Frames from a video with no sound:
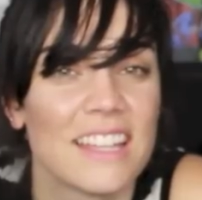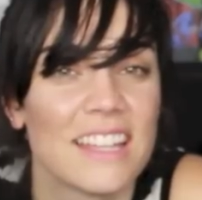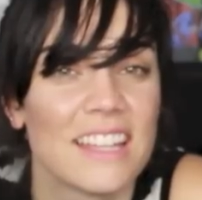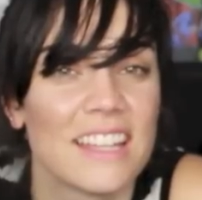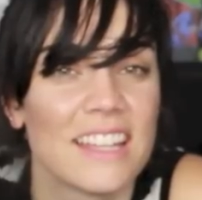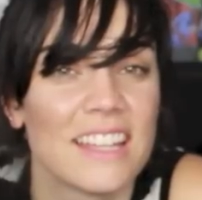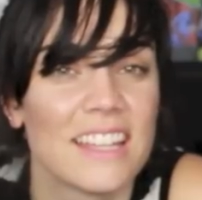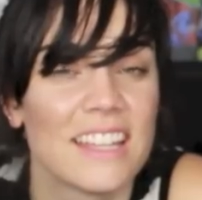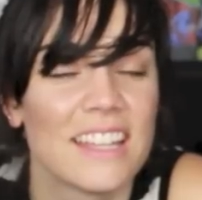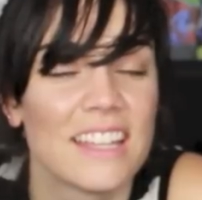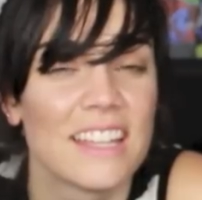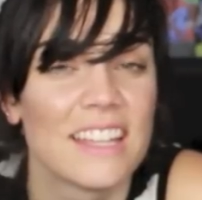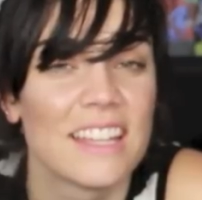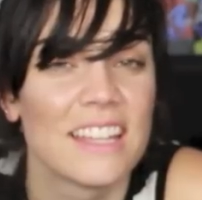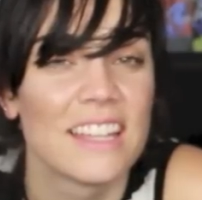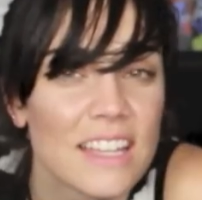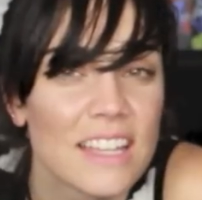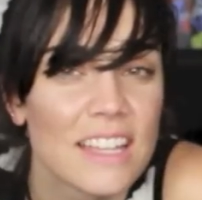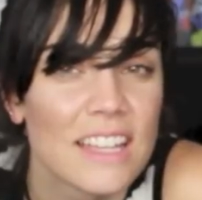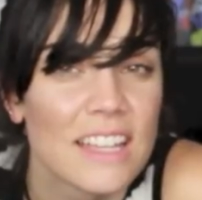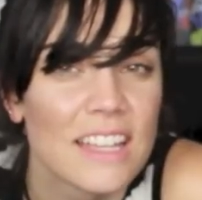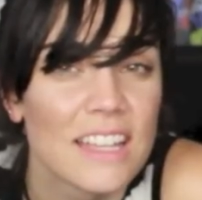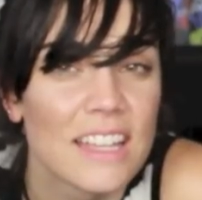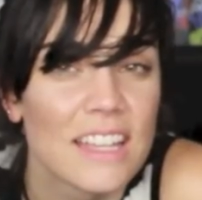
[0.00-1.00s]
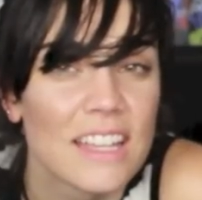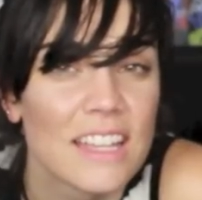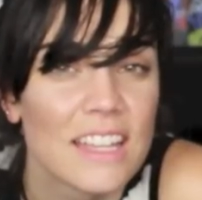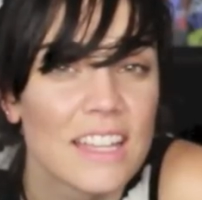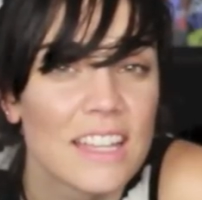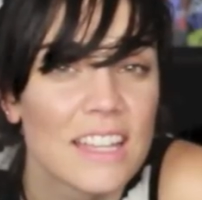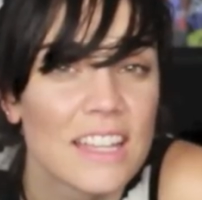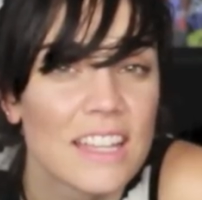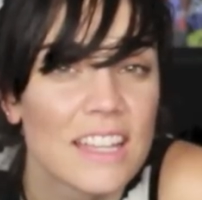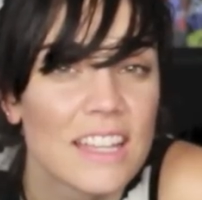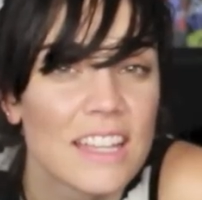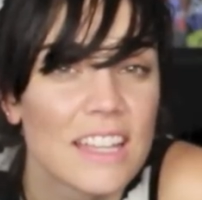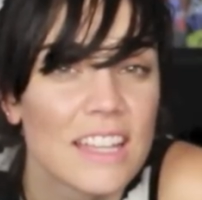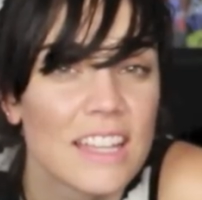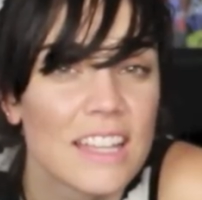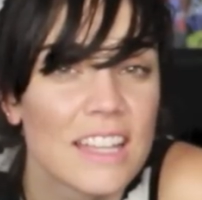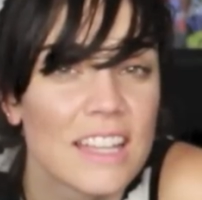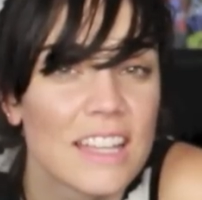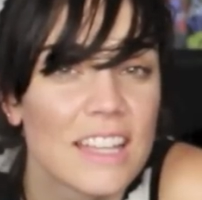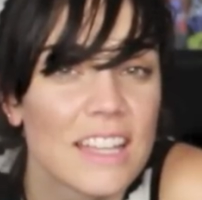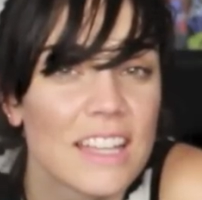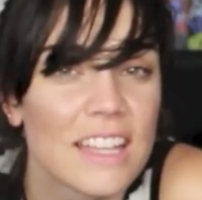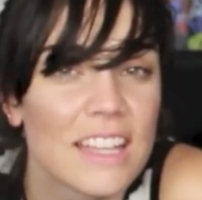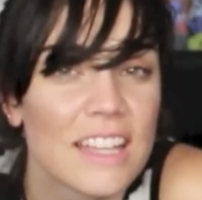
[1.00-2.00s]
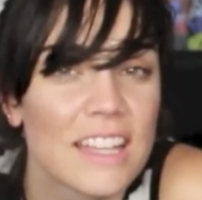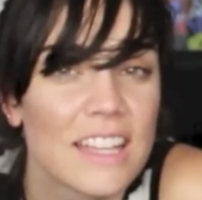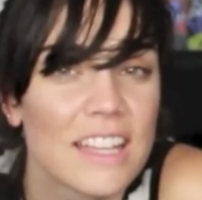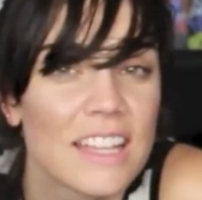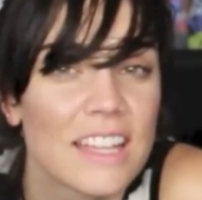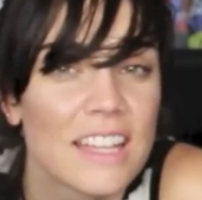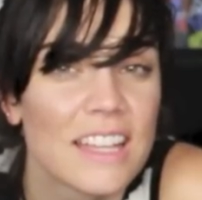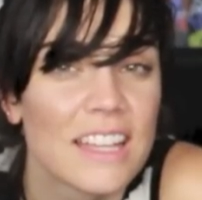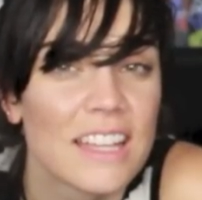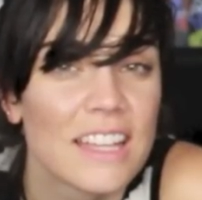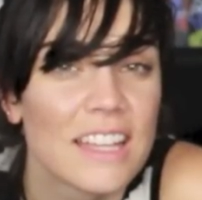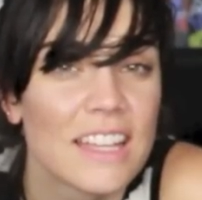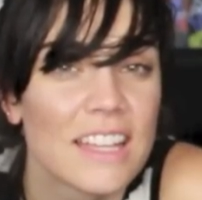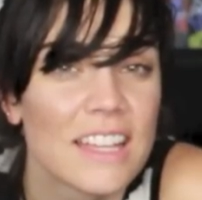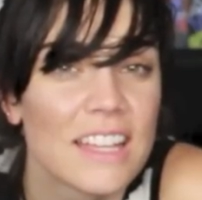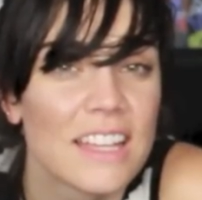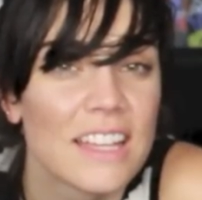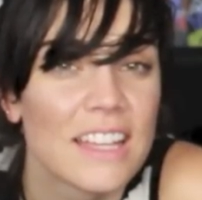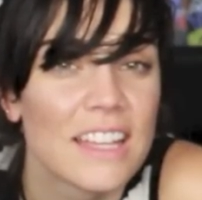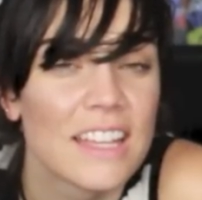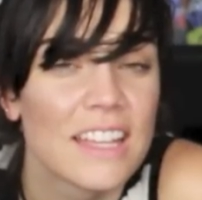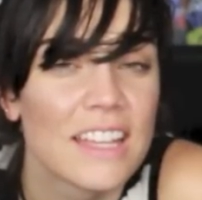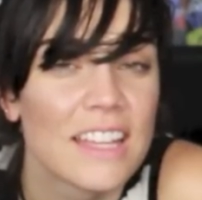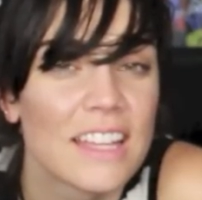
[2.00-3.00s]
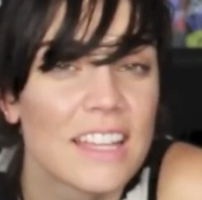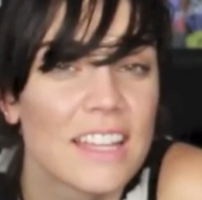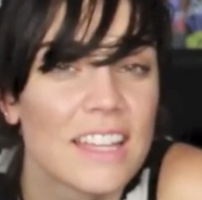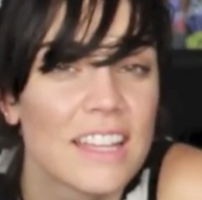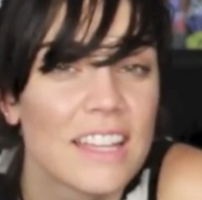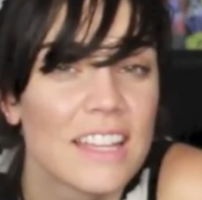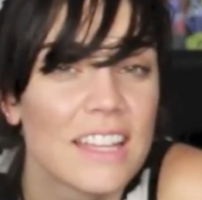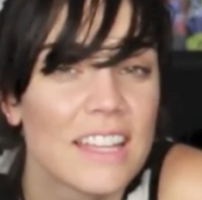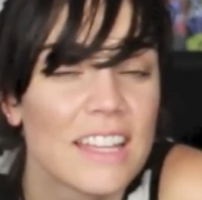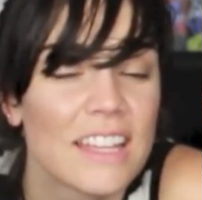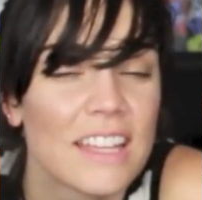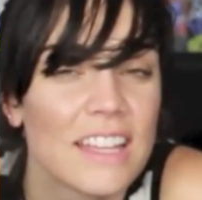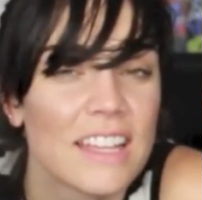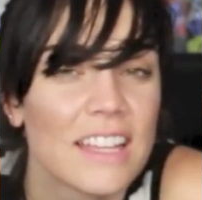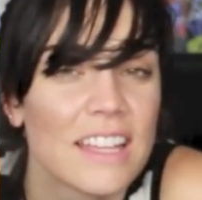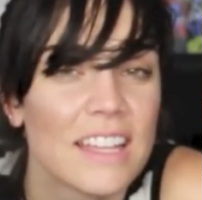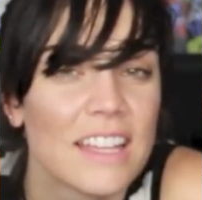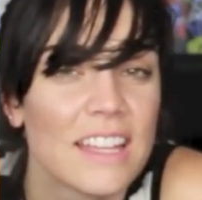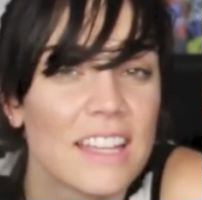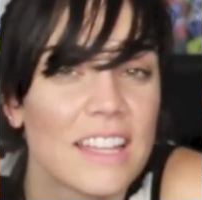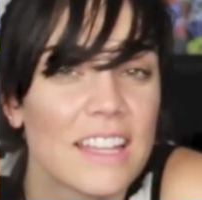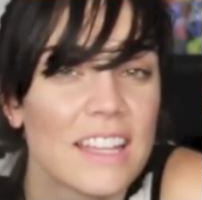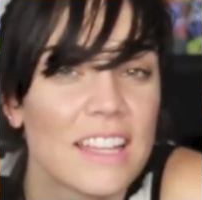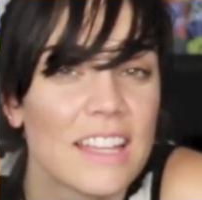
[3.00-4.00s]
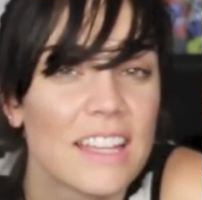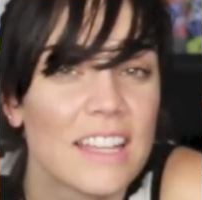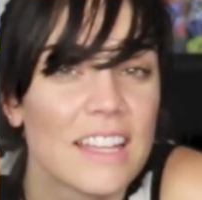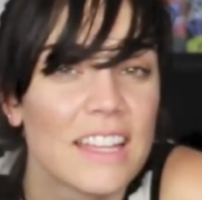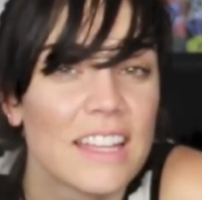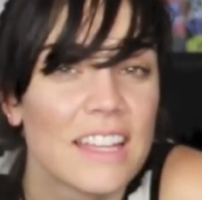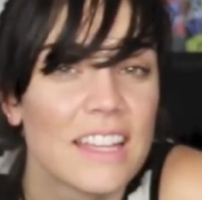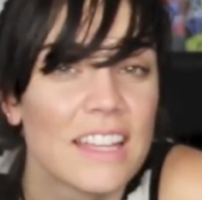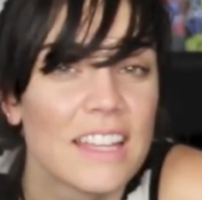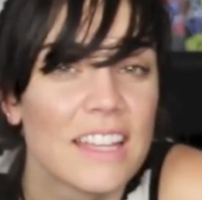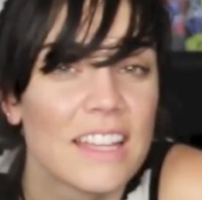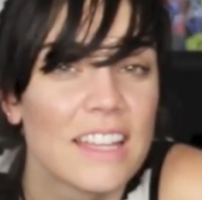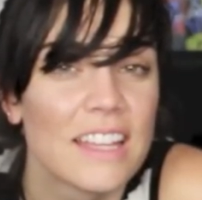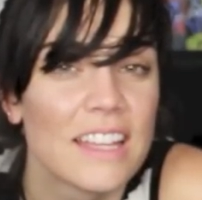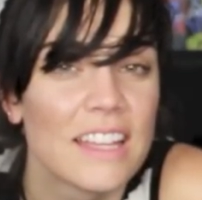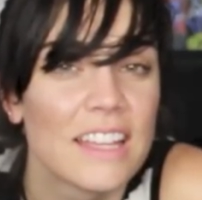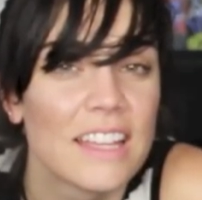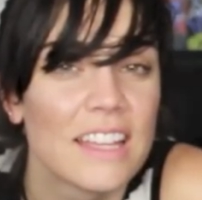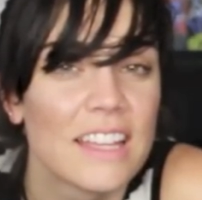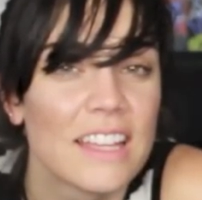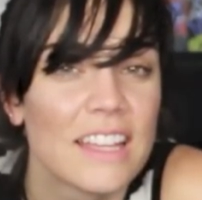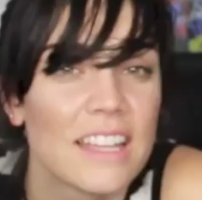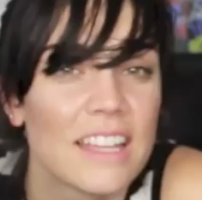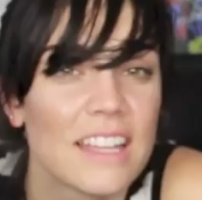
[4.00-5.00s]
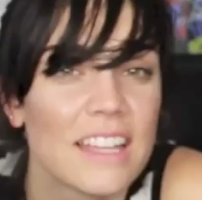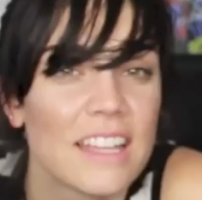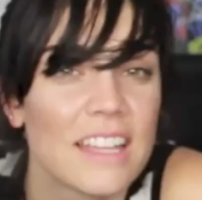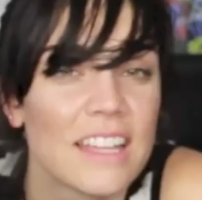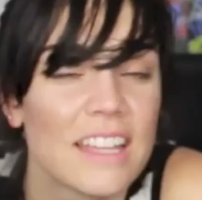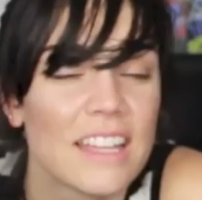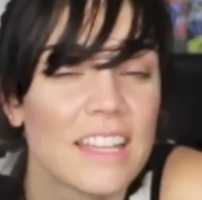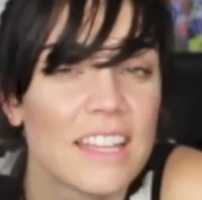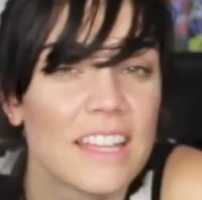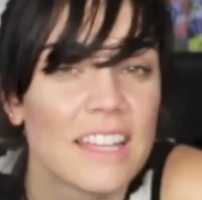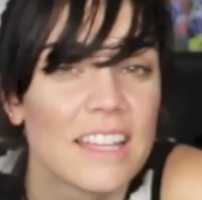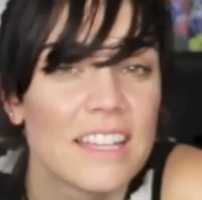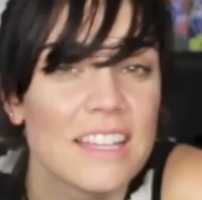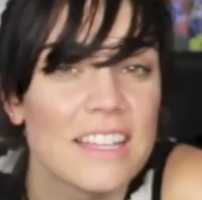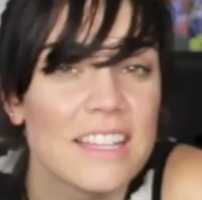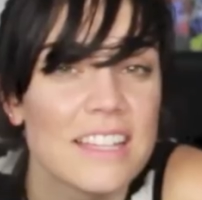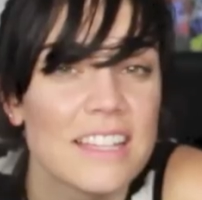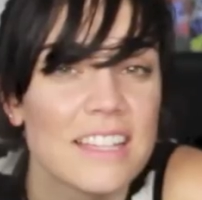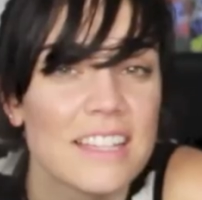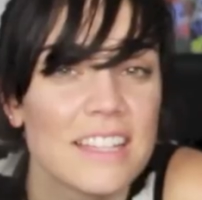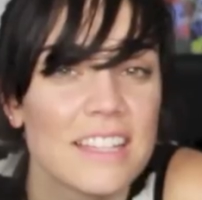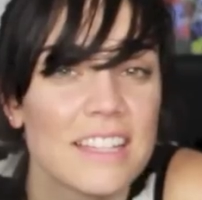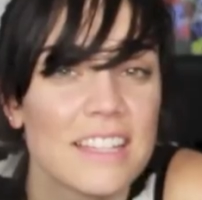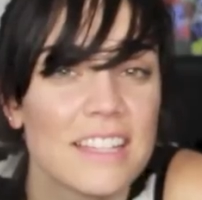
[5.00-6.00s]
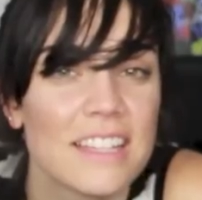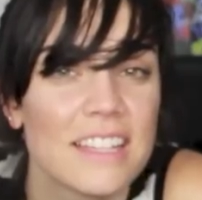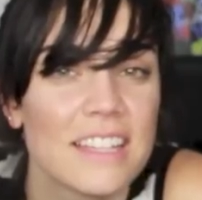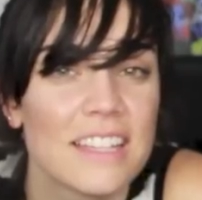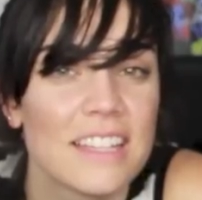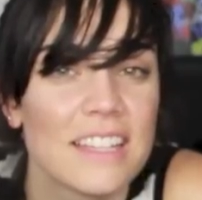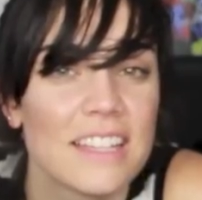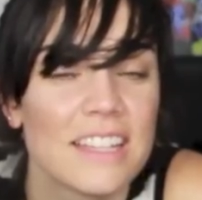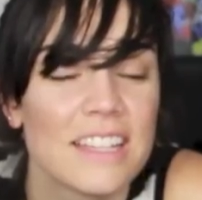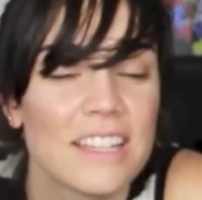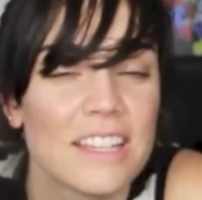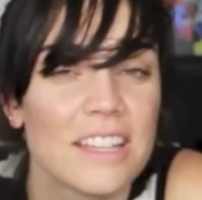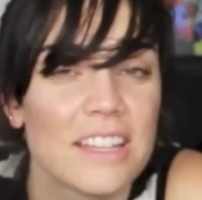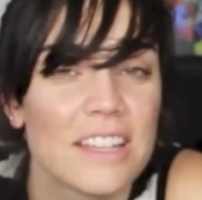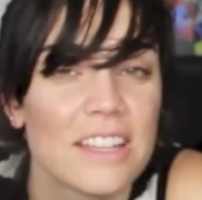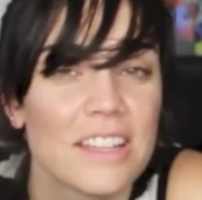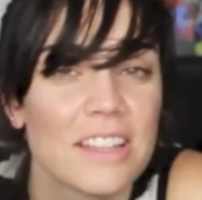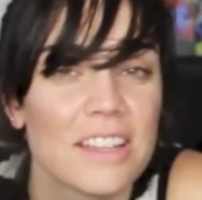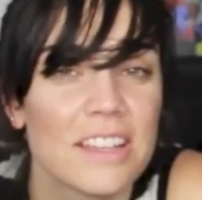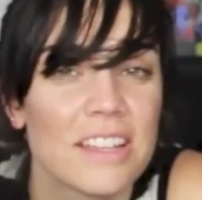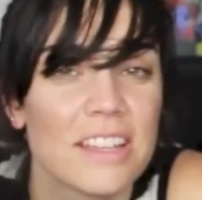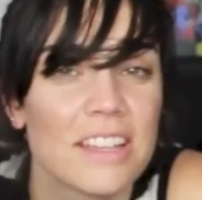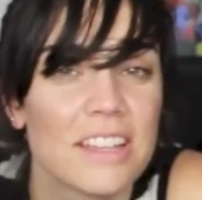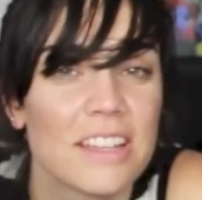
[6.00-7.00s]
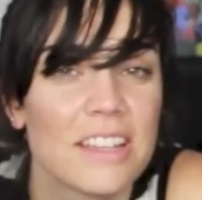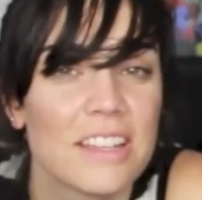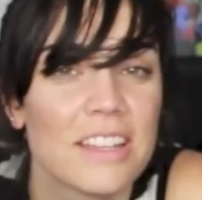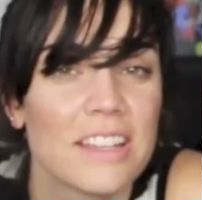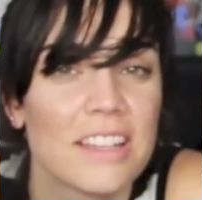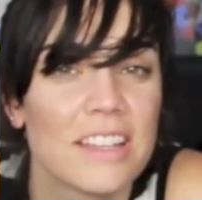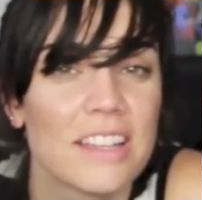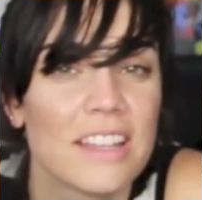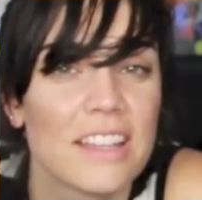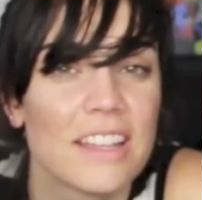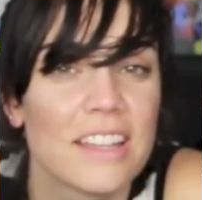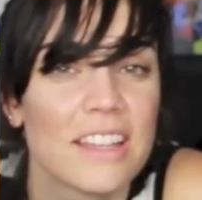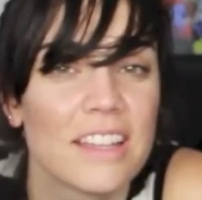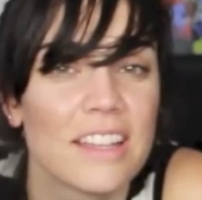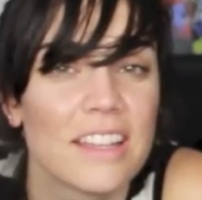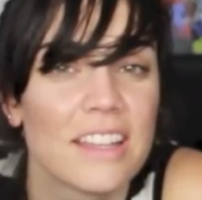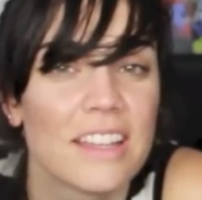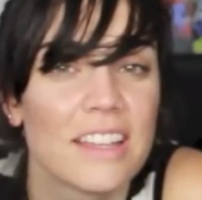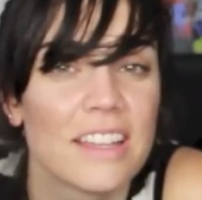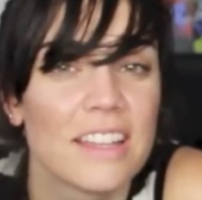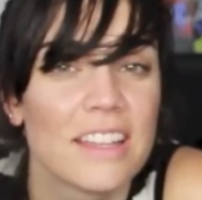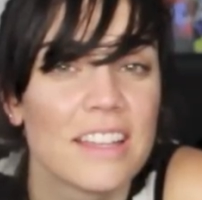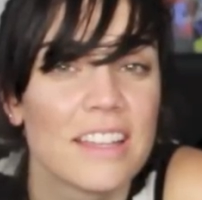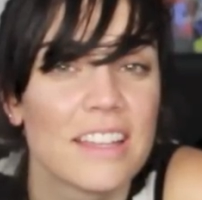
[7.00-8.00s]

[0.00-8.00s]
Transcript: (not speaking)